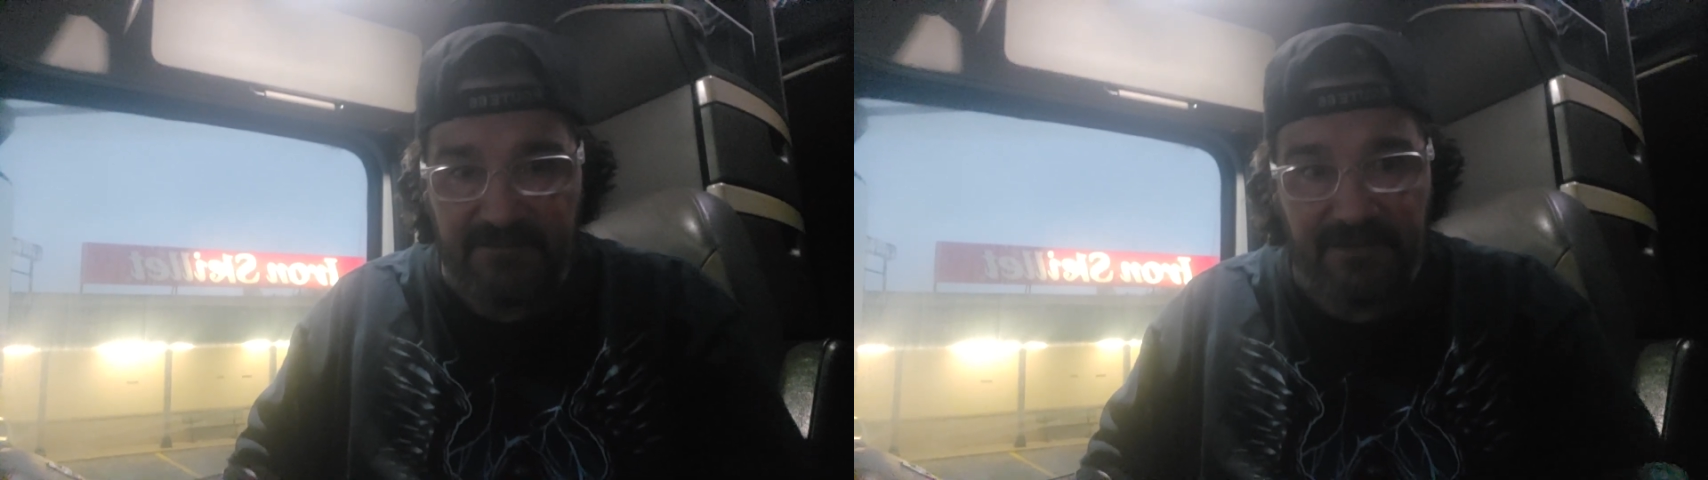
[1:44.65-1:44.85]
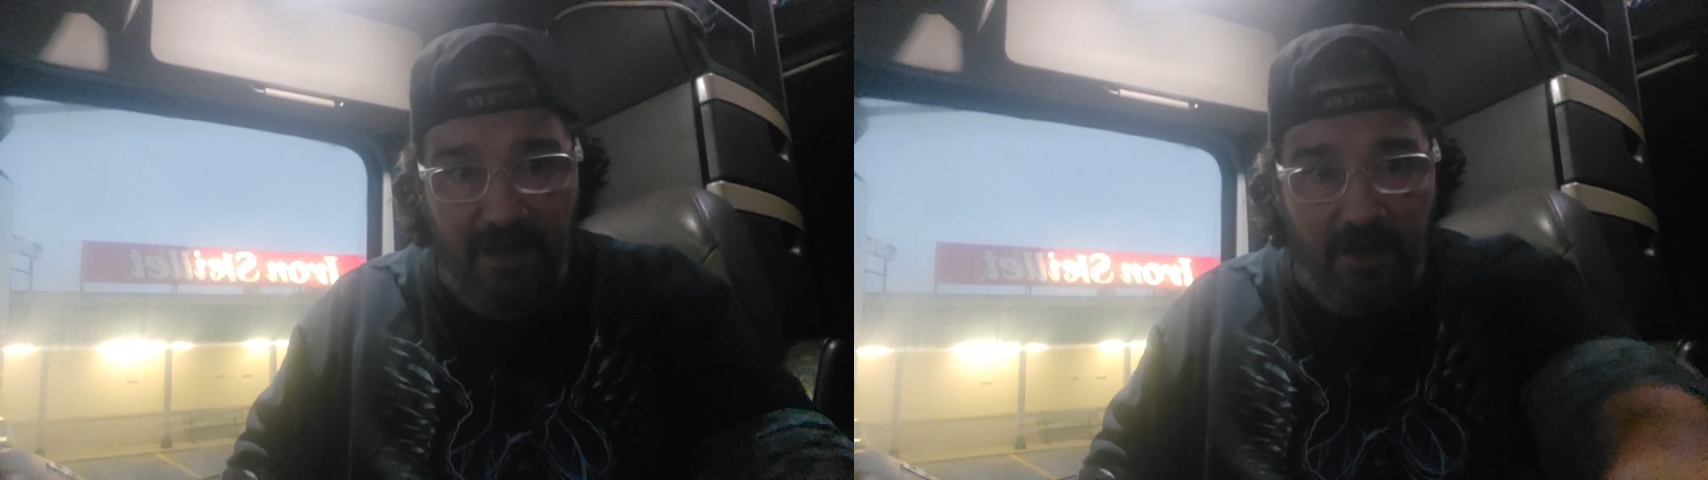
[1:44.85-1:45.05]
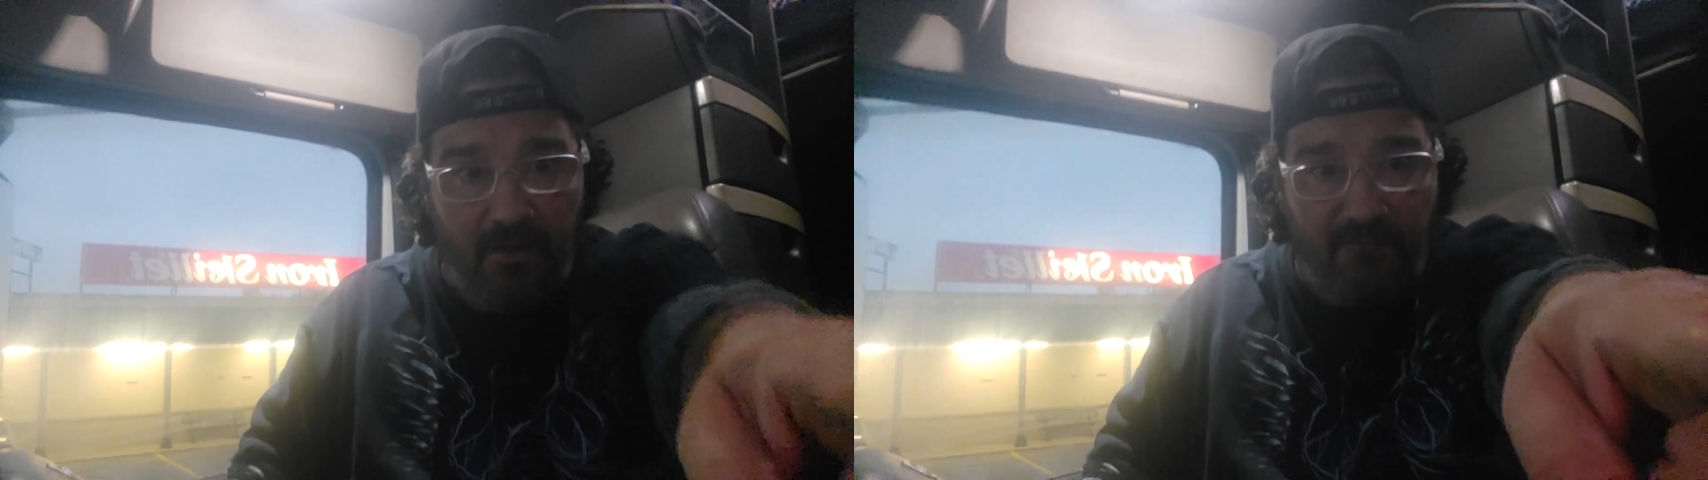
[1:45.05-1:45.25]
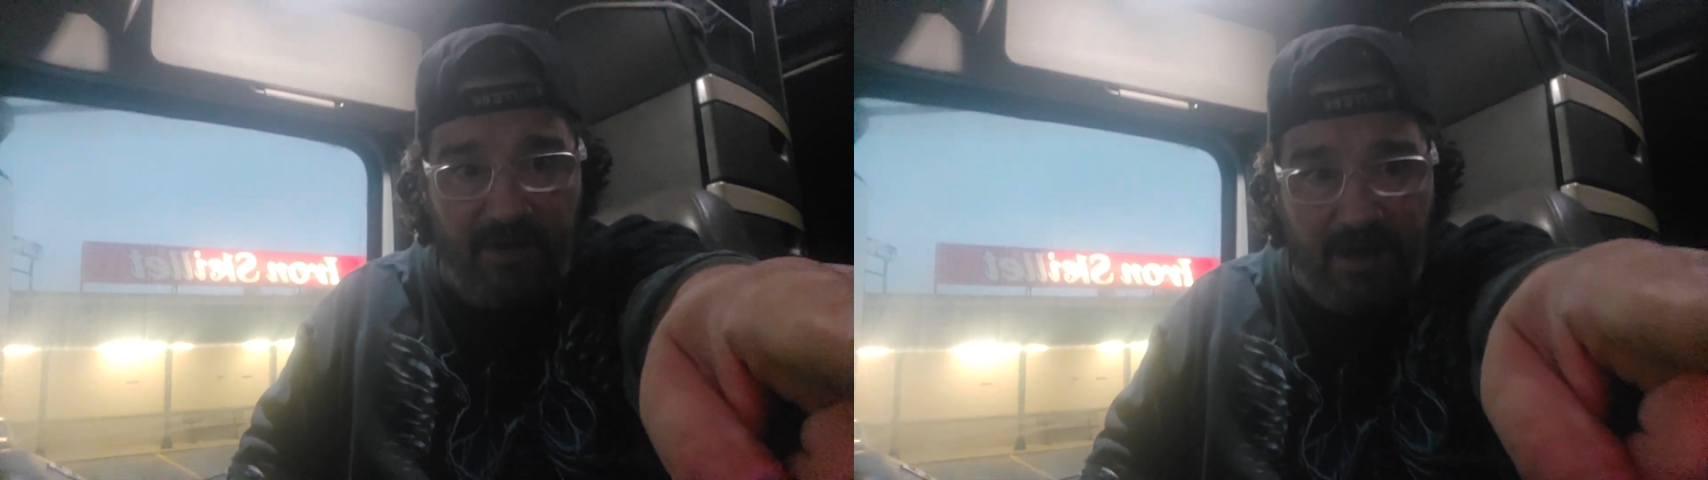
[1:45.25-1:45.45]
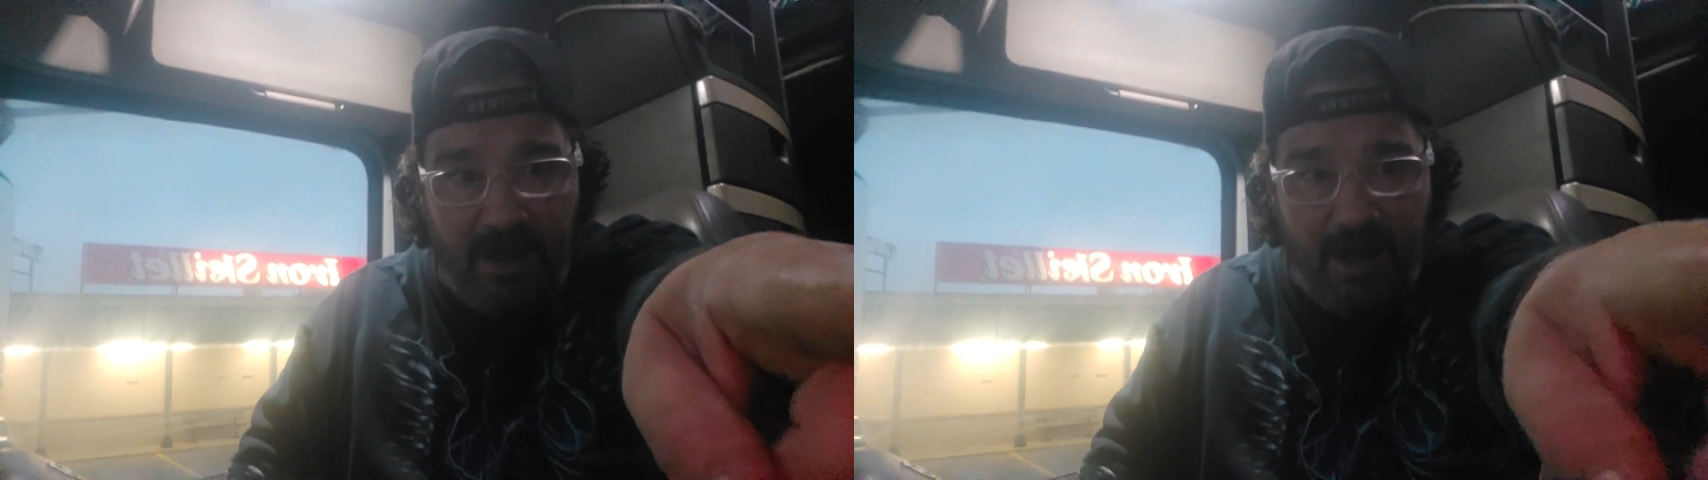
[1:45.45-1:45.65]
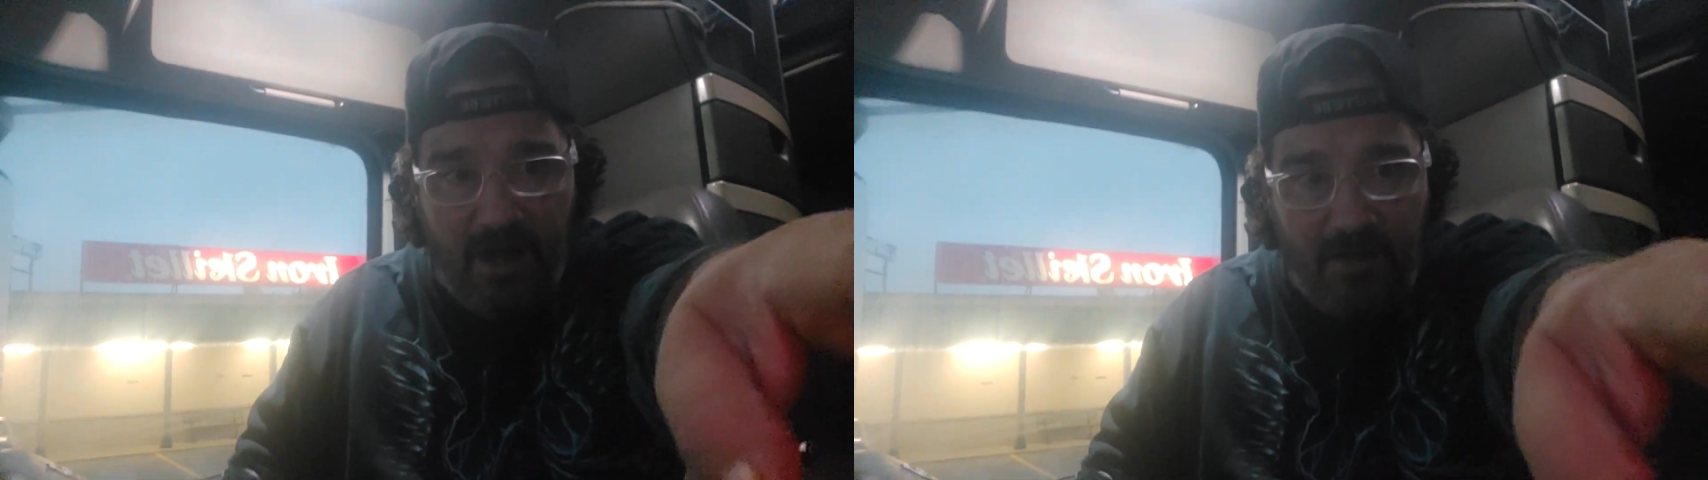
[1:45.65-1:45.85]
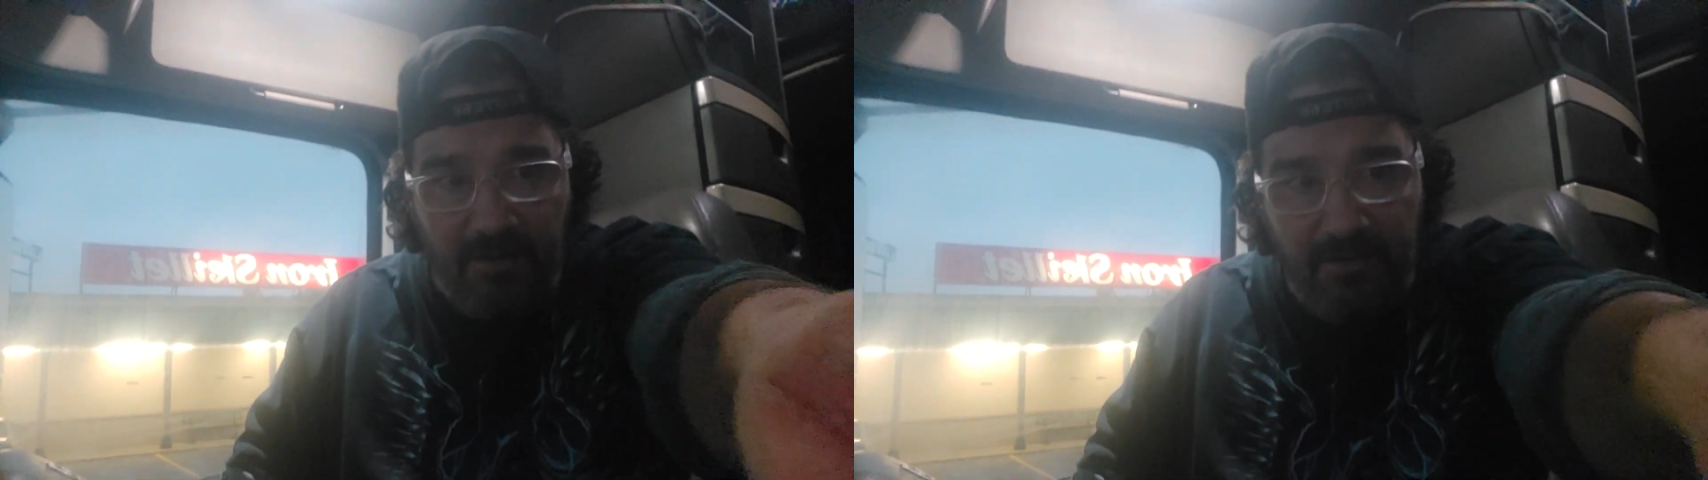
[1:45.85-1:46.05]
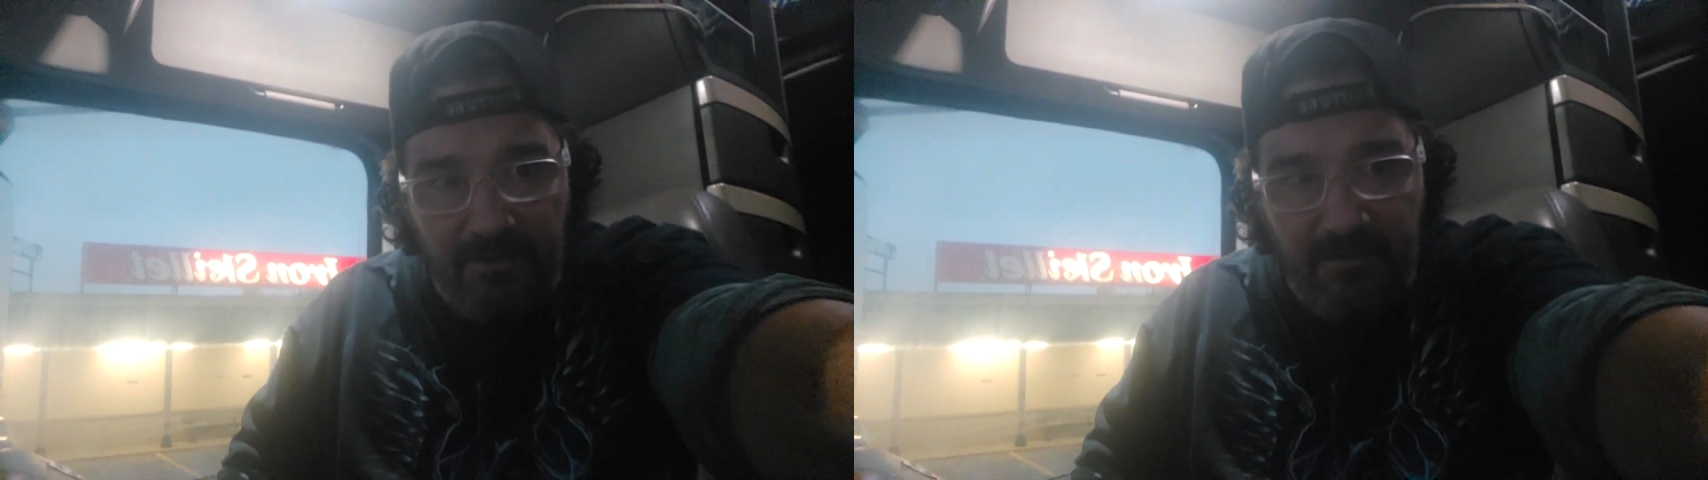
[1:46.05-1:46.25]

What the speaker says: See y'all over there.